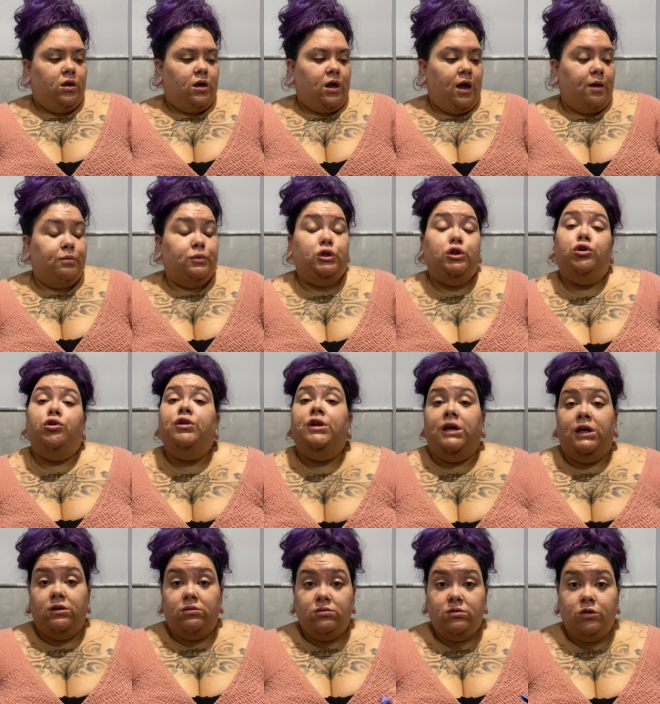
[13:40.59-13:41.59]
I'm
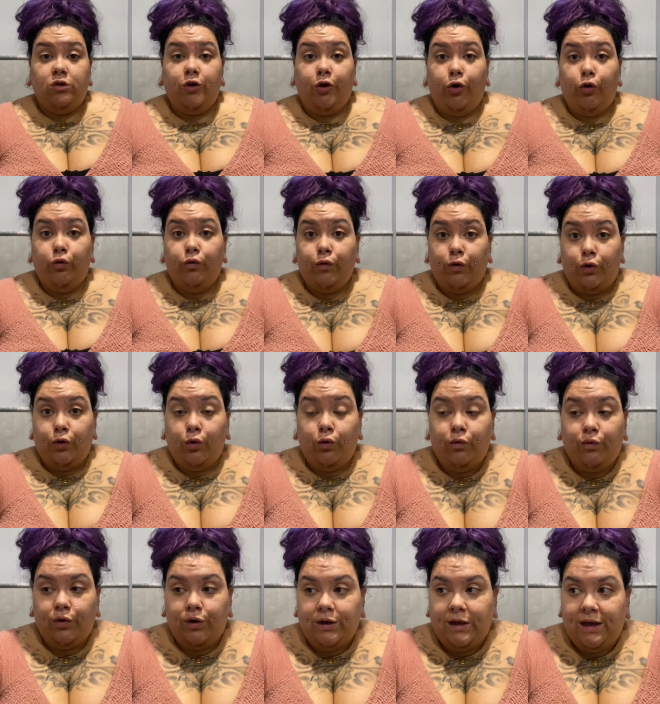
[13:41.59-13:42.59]
learning over and
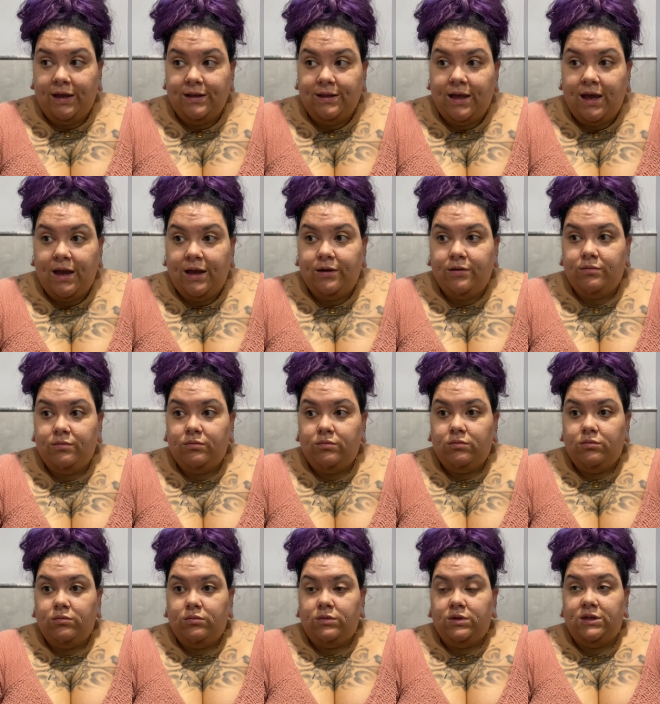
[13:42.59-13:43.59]
over again that
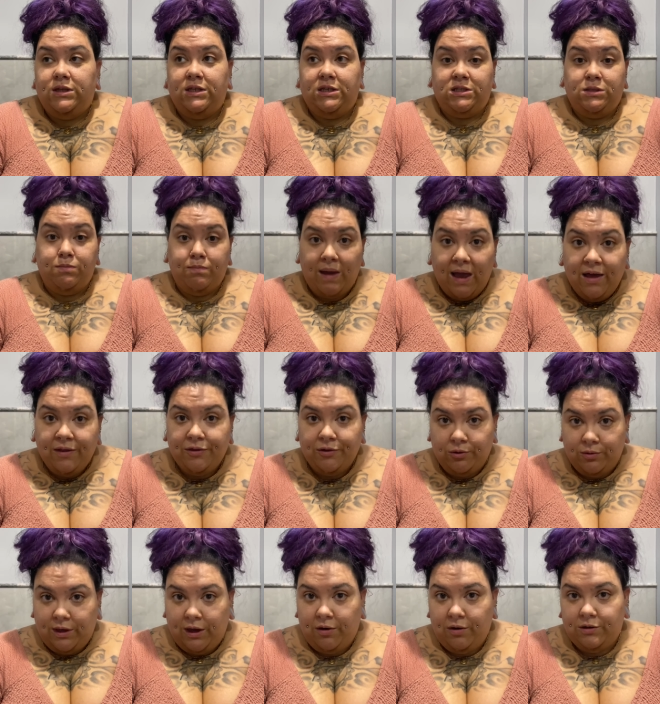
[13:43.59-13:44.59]
this
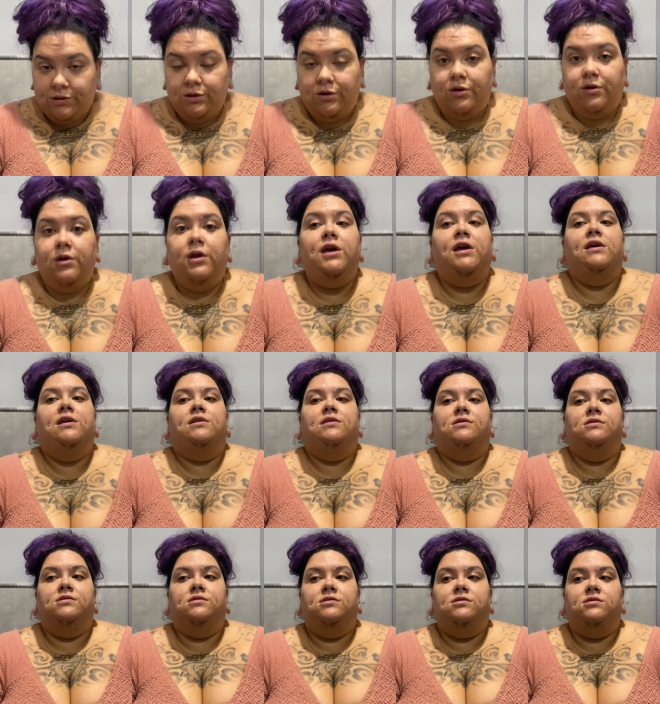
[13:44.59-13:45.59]
Mathew character
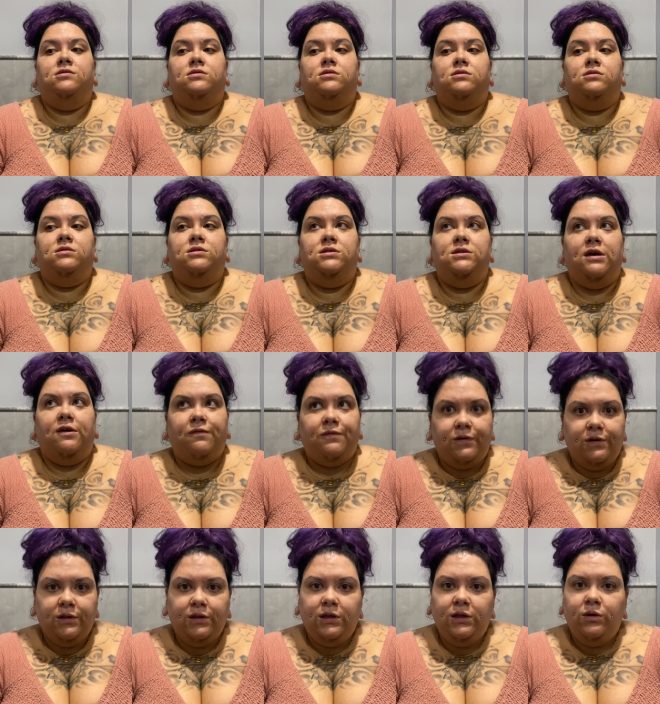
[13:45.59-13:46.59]
is
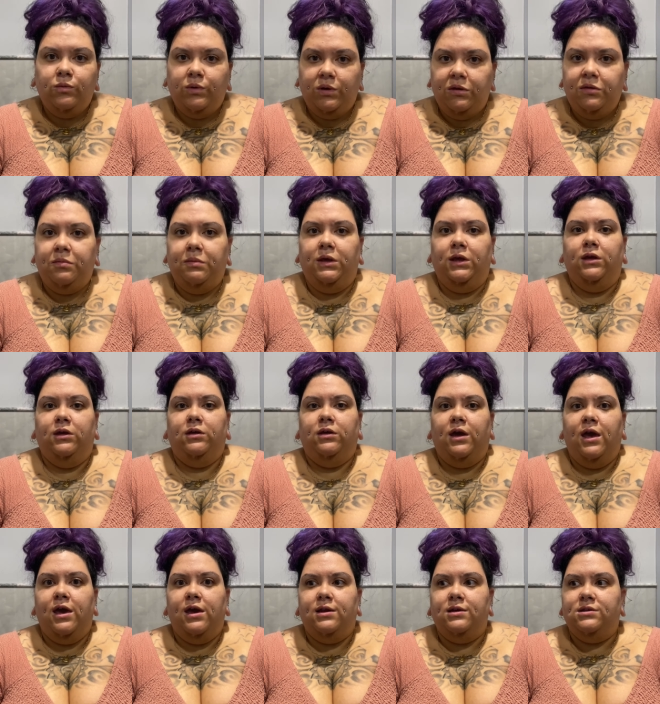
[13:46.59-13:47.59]
definitely with me
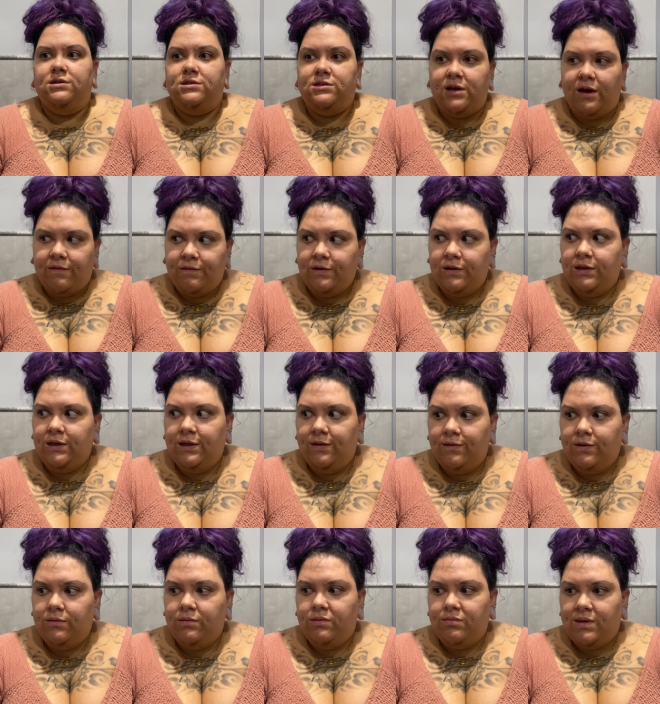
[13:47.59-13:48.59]
and definitely
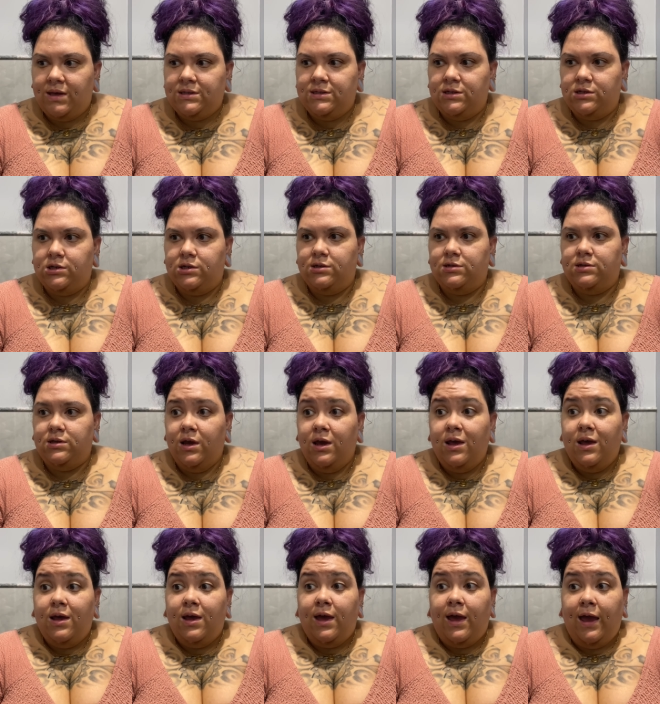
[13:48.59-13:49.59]
giving me messages.
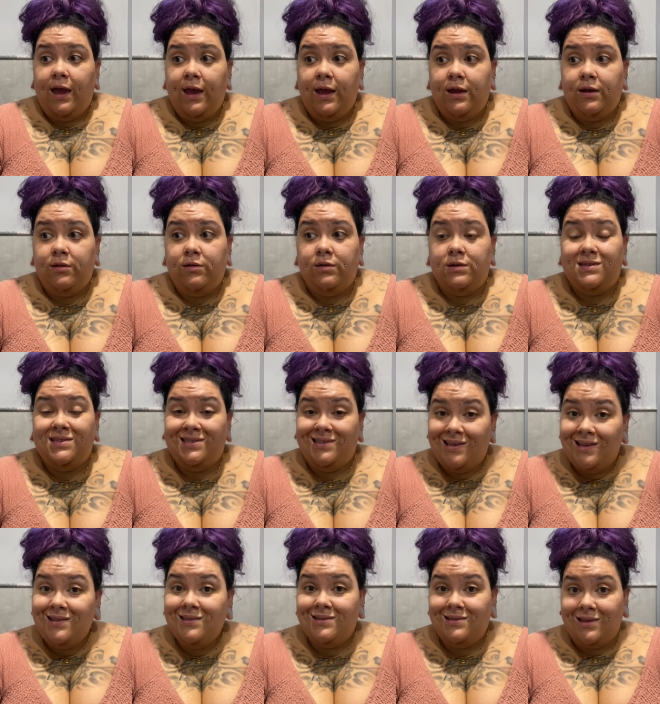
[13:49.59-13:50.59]
And
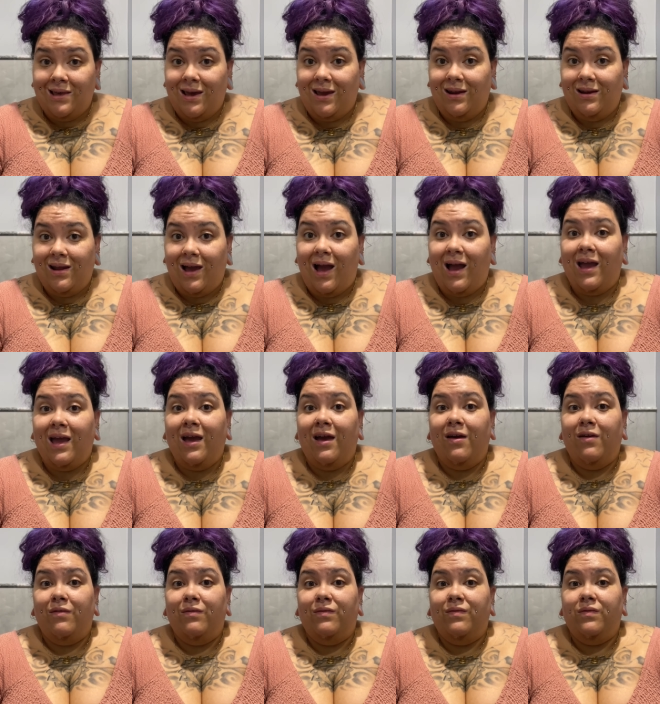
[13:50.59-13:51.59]
since then, I
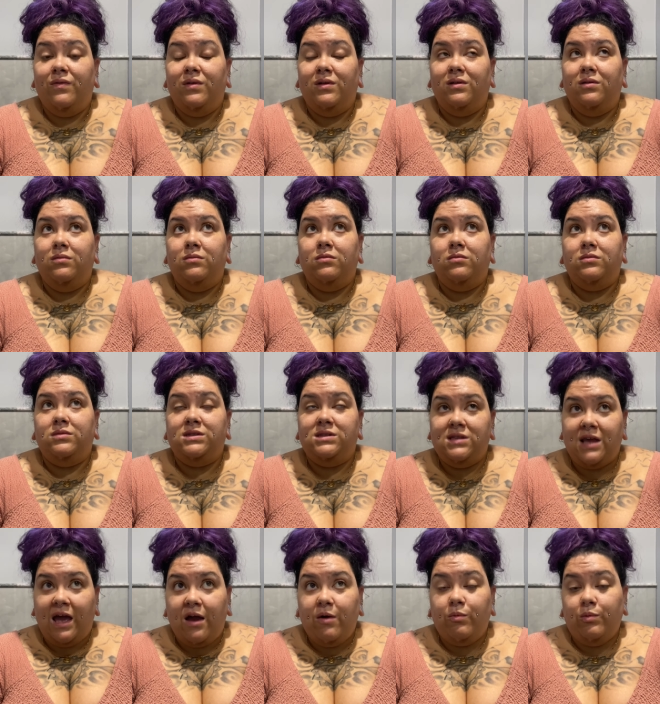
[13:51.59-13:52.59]
have
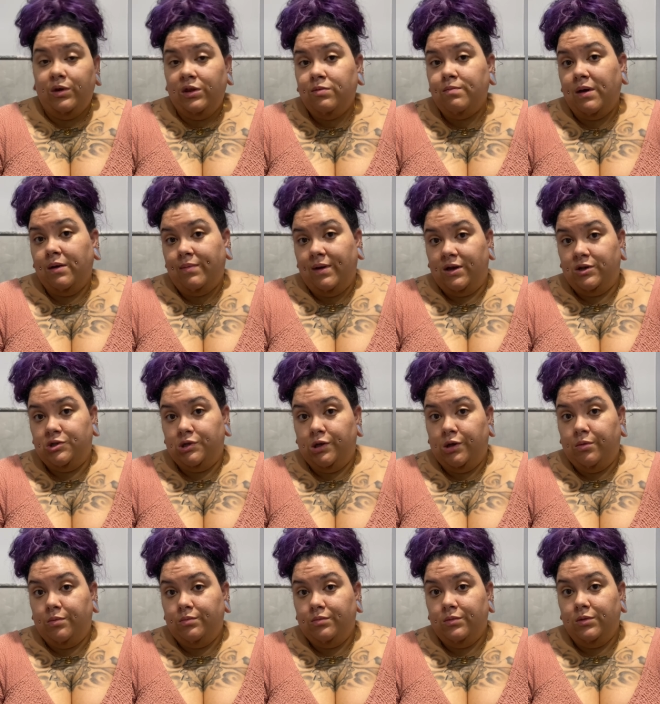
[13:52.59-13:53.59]
sat with my
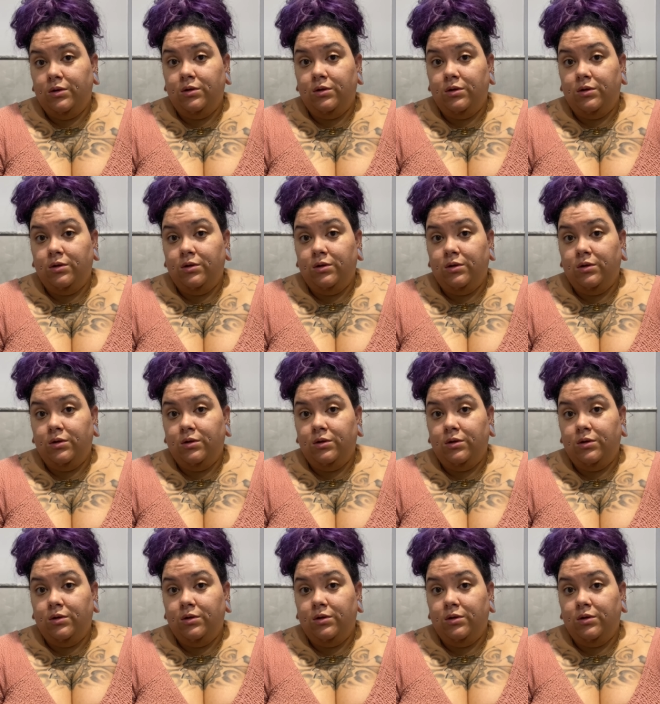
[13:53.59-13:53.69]
pendulum